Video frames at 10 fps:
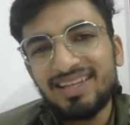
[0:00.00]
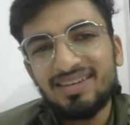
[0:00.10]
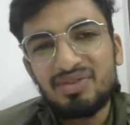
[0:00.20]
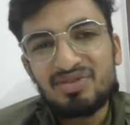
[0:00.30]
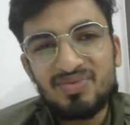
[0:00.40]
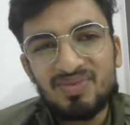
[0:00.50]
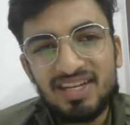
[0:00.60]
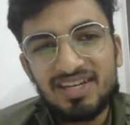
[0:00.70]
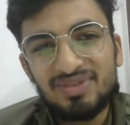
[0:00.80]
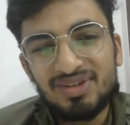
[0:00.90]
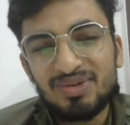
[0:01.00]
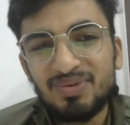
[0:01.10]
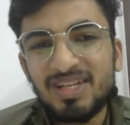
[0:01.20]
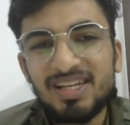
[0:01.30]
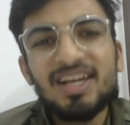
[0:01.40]
thing which
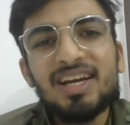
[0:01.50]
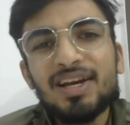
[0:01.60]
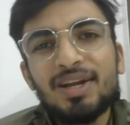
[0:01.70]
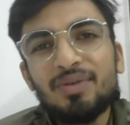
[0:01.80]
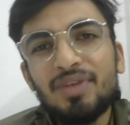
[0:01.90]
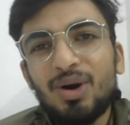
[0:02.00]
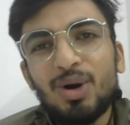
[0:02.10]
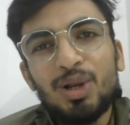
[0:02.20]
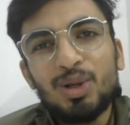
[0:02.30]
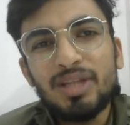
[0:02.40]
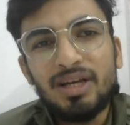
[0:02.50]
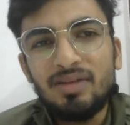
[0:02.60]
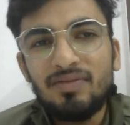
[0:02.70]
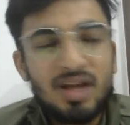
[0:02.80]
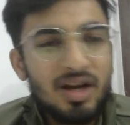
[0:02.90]
we all know
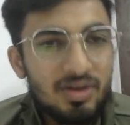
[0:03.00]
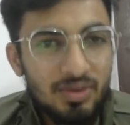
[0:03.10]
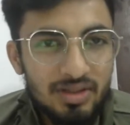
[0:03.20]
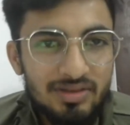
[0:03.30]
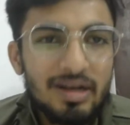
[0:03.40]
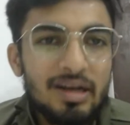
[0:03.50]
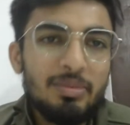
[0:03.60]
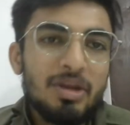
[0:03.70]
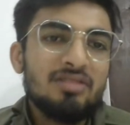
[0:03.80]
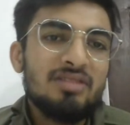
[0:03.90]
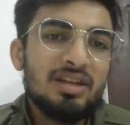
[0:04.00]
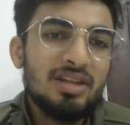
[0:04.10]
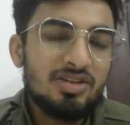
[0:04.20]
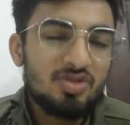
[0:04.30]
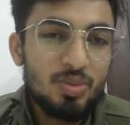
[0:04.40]
that we can't do this, right, because there
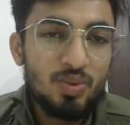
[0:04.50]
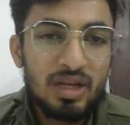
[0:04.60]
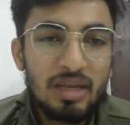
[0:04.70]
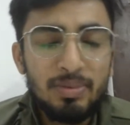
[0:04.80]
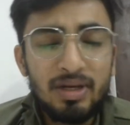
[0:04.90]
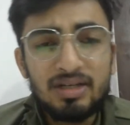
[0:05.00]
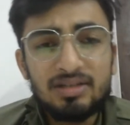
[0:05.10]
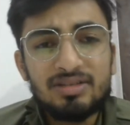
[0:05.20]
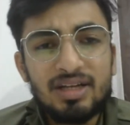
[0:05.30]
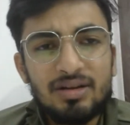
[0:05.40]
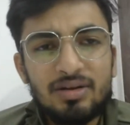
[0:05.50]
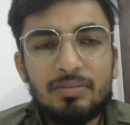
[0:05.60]
needs to be one IP address that